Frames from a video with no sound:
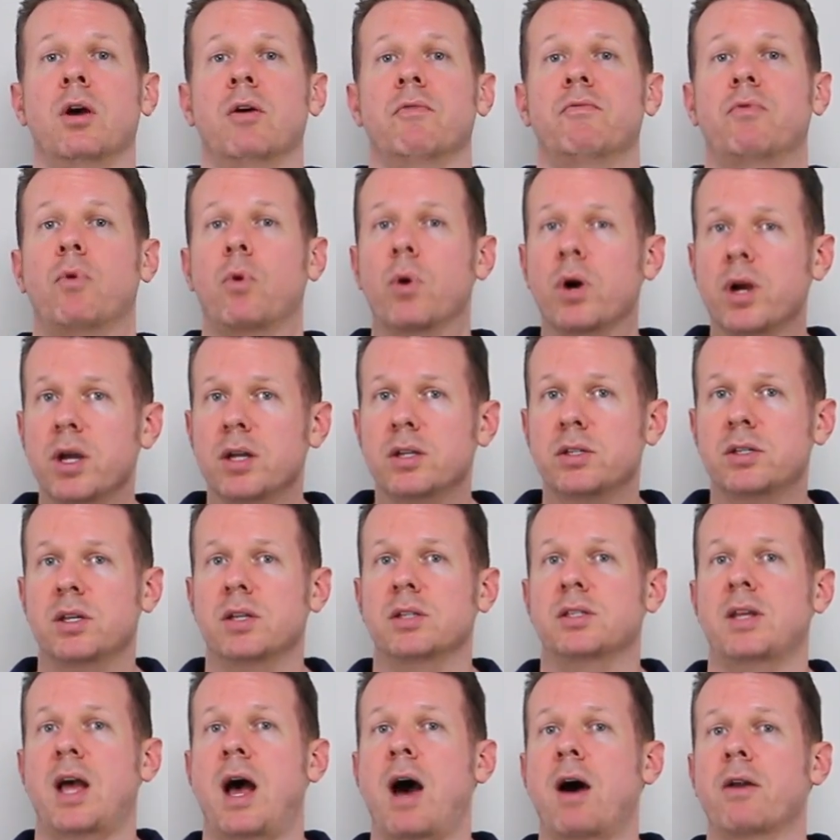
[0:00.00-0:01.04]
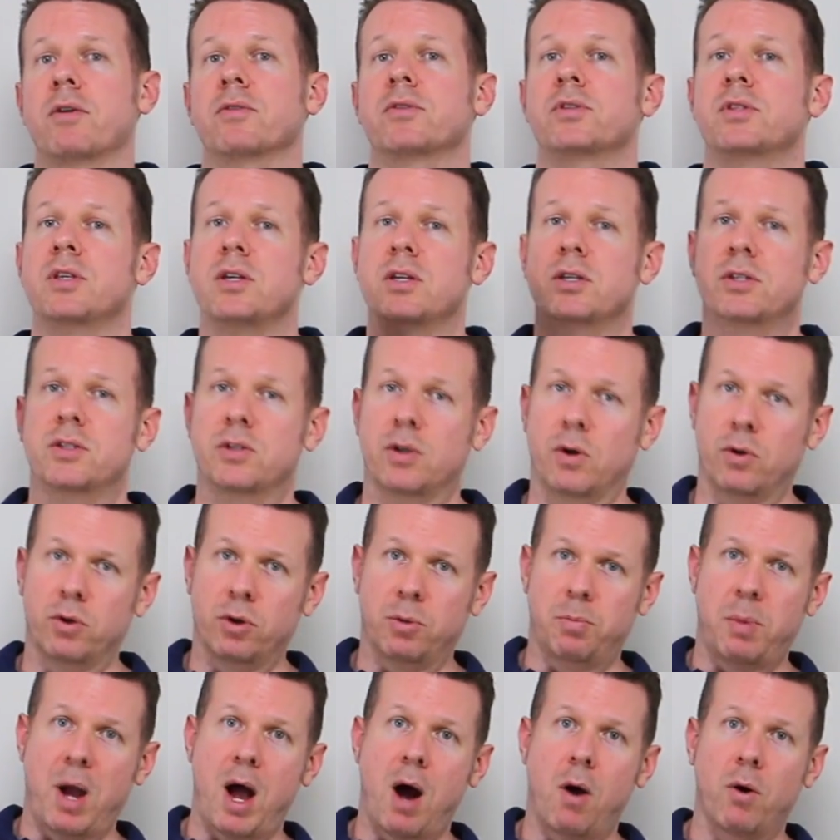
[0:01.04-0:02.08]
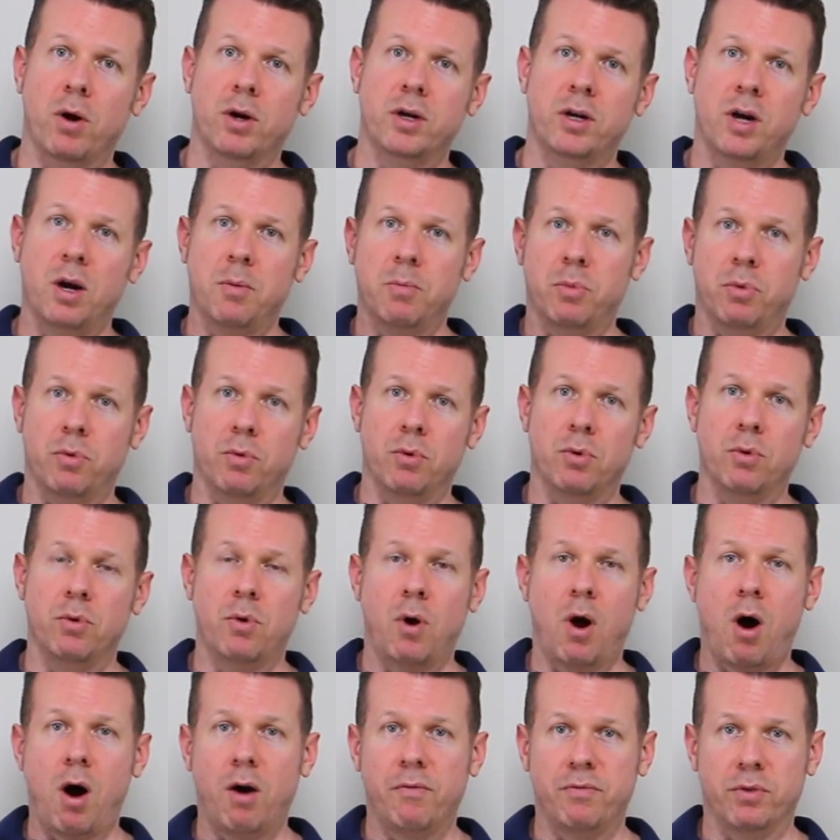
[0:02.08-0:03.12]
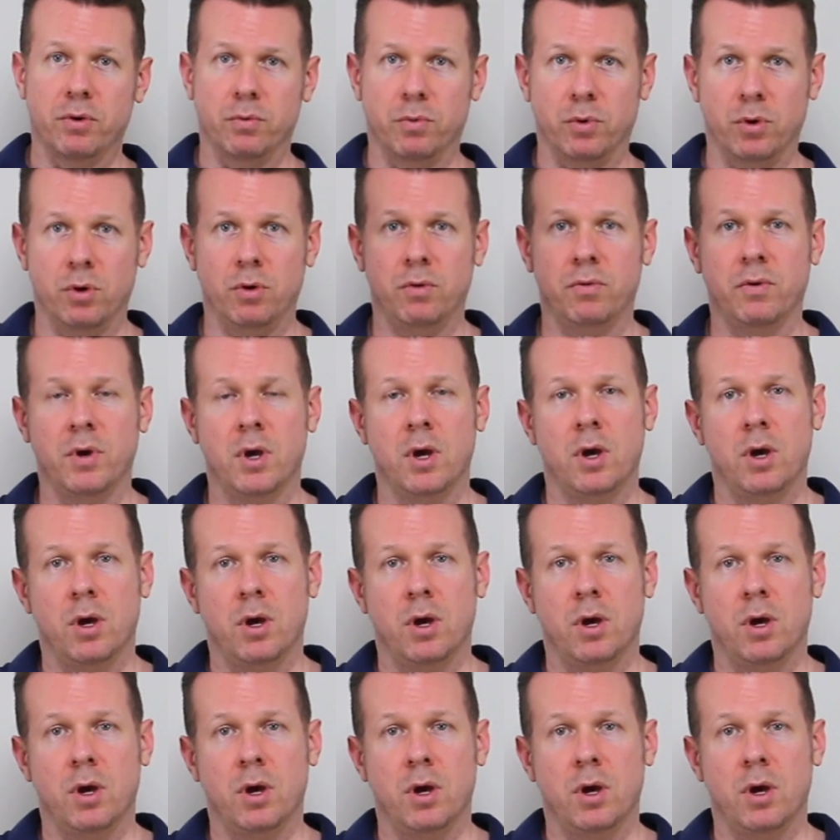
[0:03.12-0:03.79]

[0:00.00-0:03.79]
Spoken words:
For instance, how does the solar power come through off the roof,